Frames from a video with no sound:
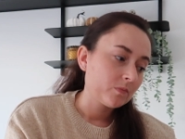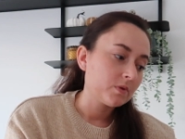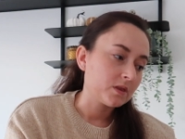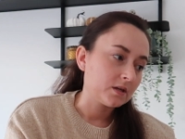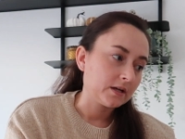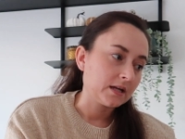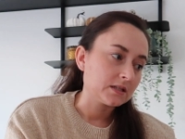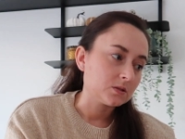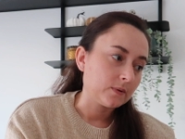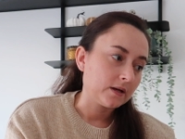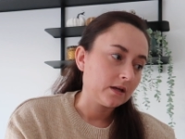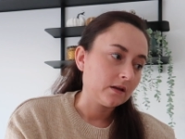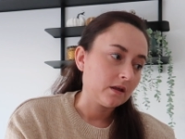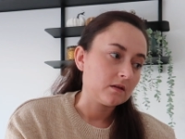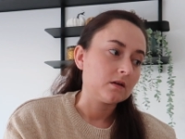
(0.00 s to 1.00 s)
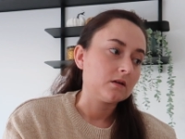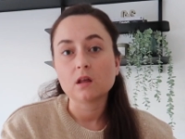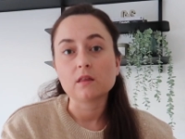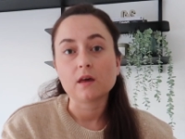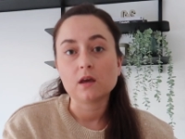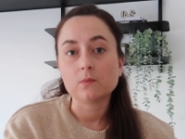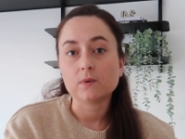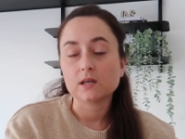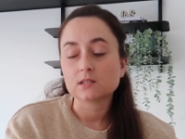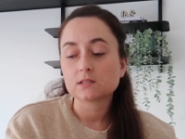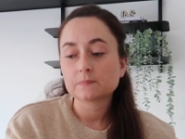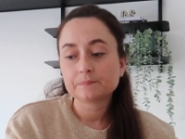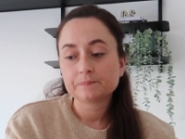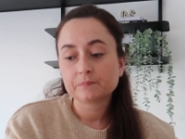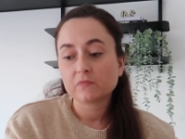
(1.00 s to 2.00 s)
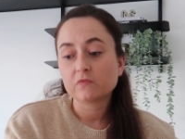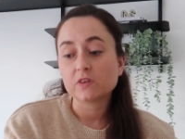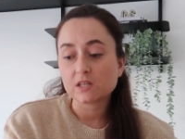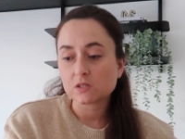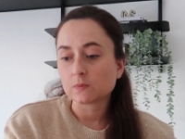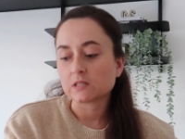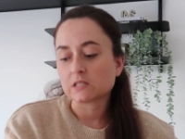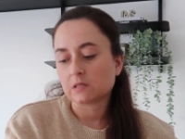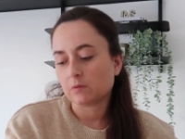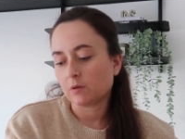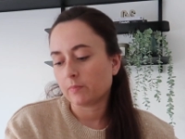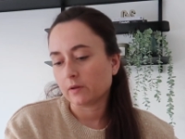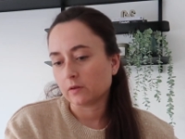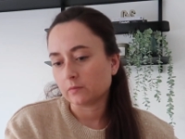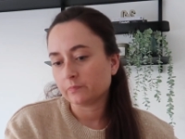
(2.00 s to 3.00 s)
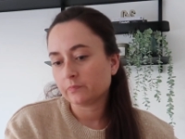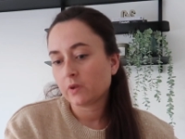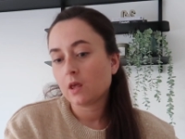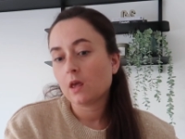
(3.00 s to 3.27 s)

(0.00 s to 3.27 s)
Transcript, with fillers: but then I had to wait another another eight weeks for this one to be built.